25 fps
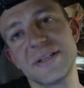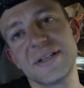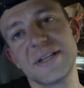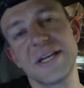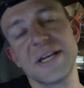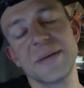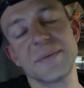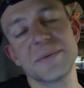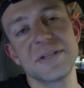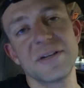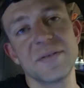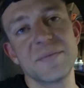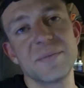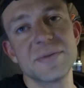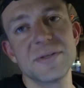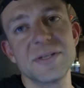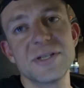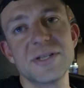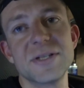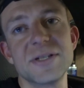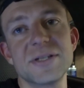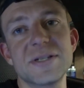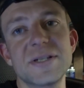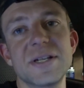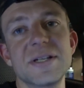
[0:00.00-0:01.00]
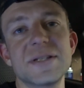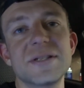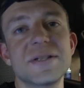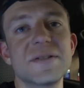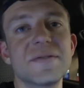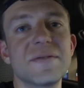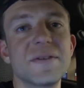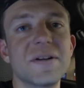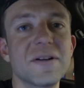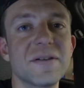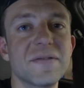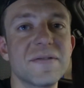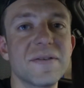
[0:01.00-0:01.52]
camshaft position sensor,
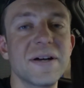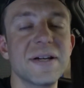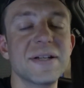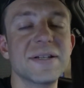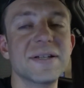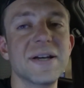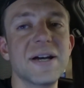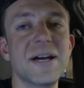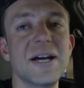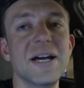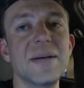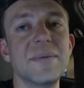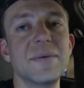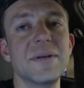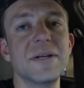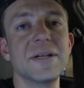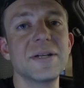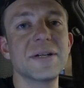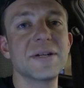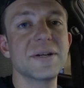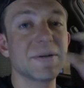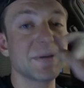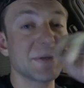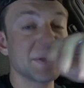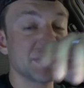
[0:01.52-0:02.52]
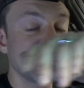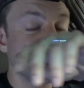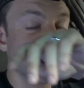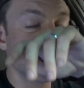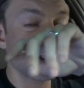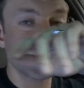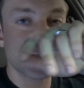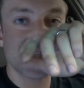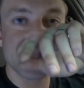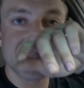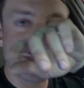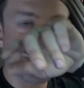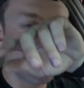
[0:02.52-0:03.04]
verified timing, you know, the
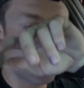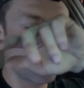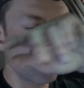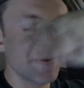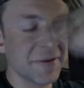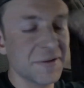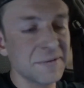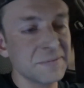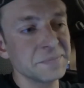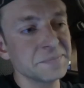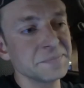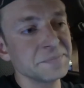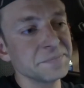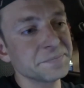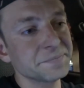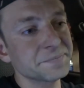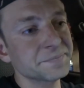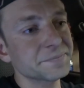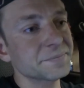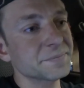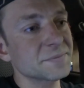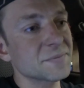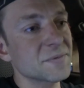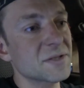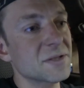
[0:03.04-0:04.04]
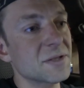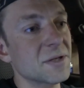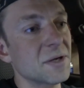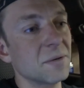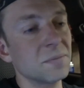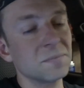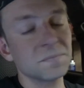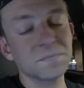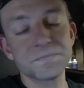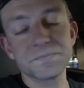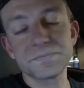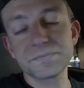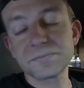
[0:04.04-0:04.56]
standard stuff. So
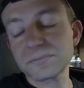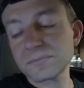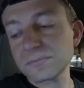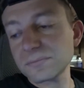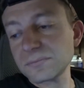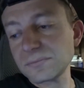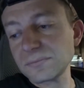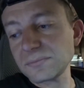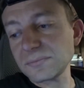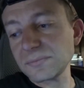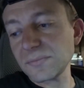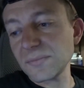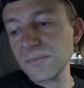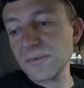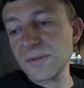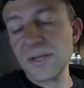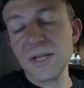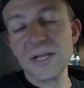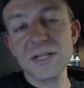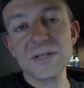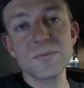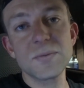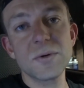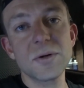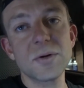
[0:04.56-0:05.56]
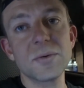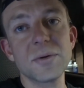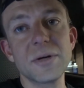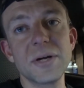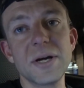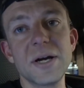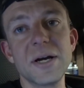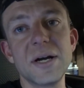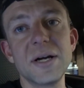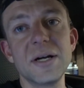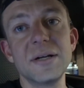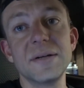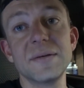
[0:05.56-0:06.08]
that's where we
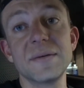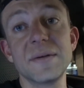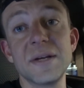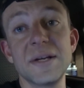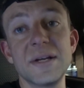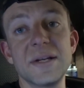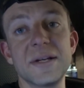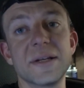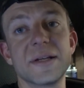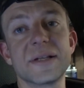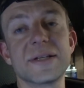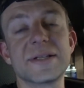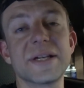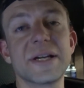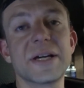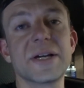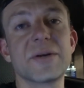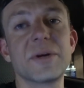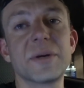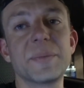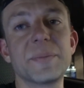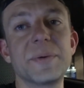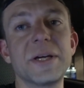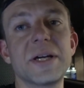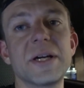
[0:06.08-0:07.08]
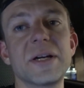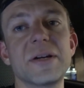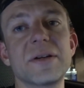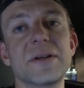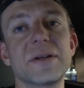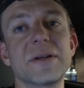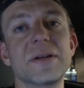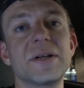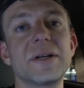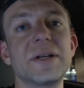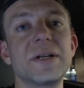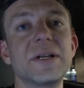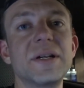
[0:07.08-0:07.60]
are. Let's take a quick peek under the
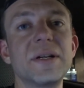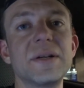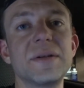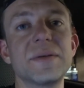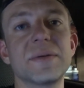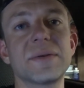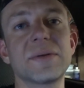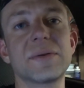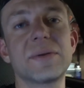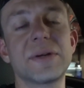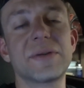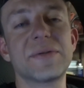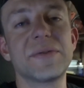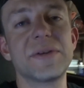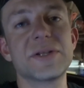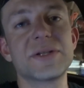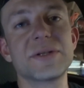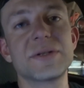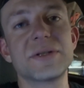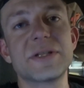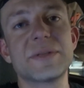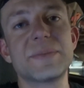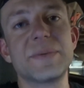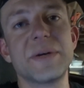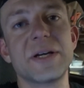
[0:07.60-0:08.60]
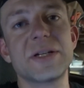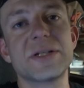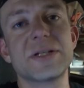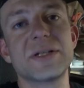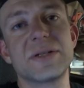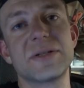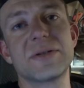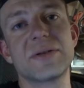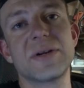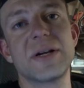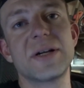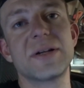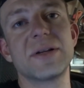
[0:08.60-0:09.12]
hood, quick visual inspection,
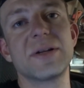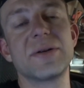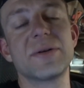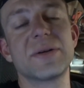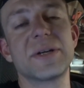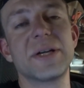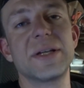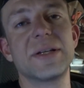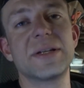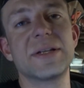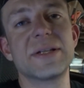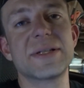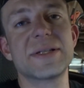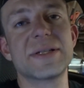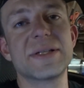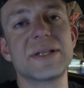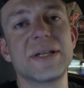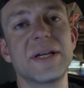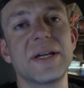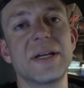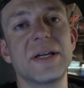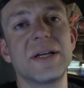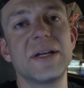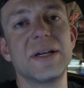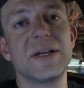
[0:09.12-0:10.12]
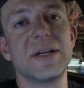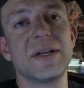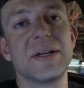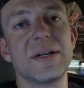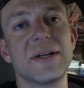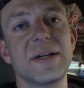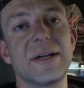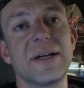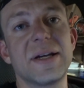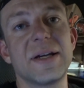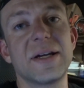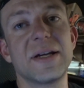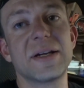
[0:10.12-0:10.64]
try to locate this thing,
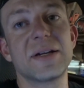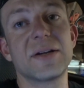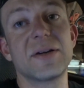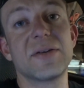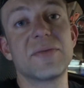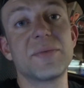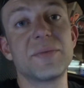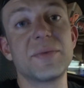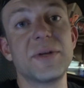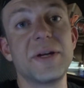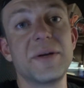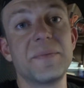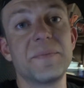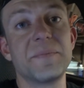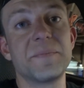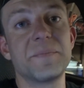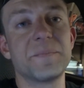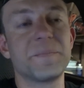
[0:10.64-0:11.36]
and go from there.